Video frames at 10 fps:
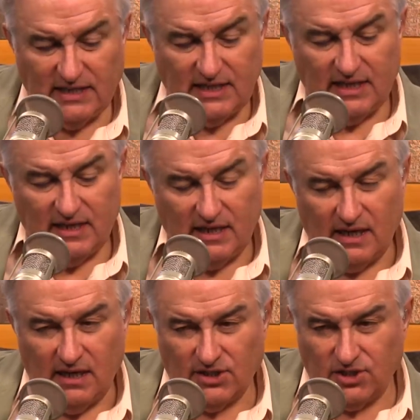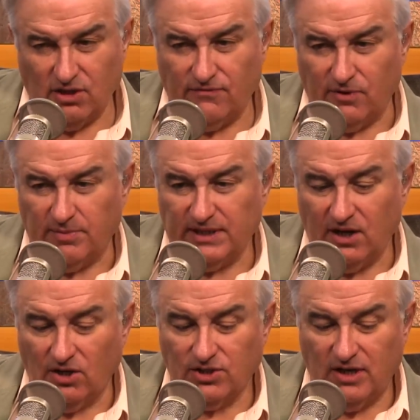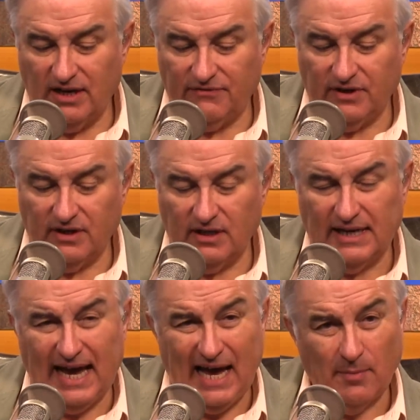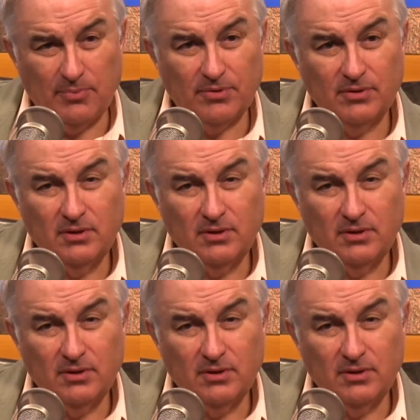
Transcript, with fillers: did a server, but they also have an app.